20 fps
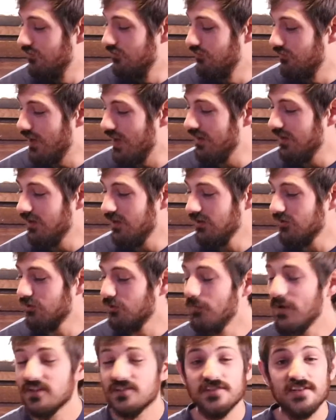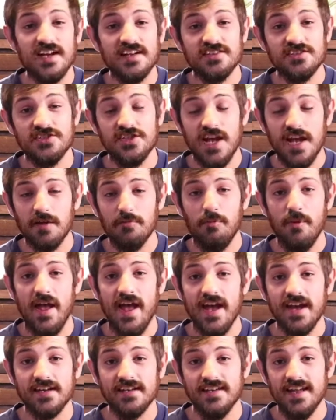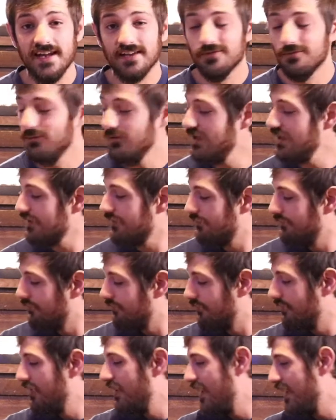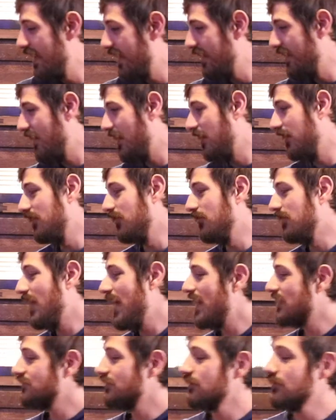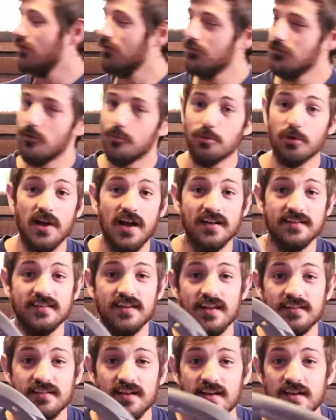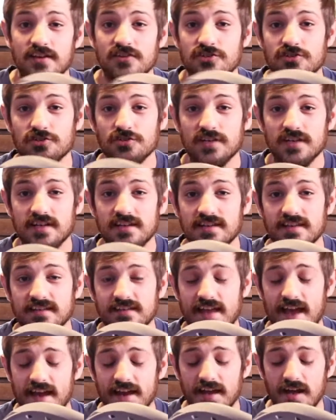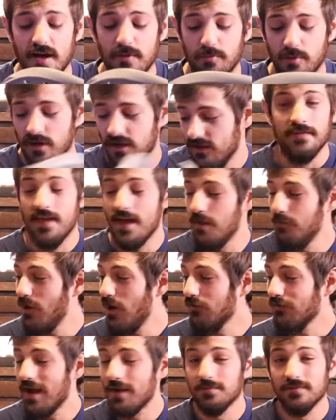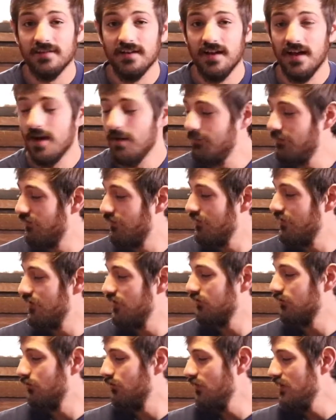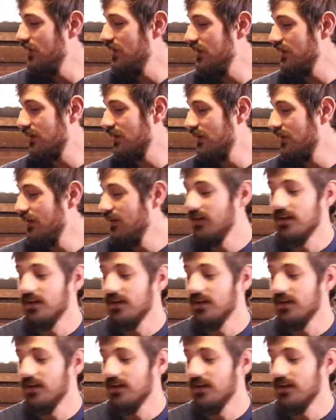right on. So make sure you guys check back next week, and I will actually go through the process stringing this head up. That about wraps it up for this week.